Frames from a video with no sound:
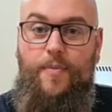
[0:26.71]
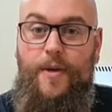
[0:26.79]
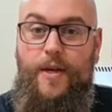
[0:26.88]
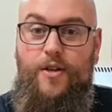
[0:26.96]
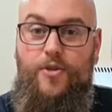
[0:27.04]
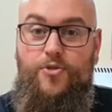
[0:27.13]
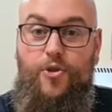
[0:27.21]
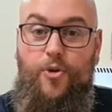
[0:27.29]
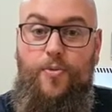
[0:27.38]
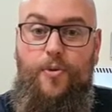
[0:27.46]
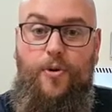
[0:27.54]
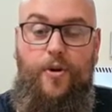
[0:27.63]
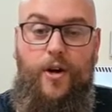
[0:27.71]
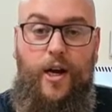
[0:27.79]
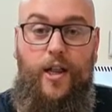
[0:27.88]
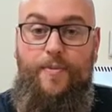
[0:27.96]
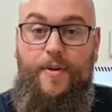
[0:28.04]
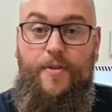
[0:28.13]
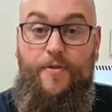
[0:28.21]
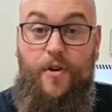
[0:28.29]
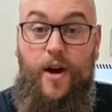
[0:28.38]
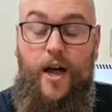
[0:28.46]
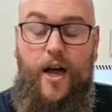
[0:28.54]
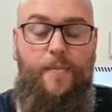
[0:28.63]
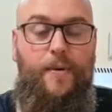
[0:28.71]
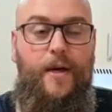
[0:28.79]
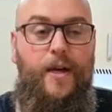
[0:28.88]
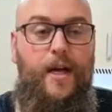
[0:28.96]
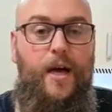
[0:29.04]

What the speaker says: big soup or another big fry-up,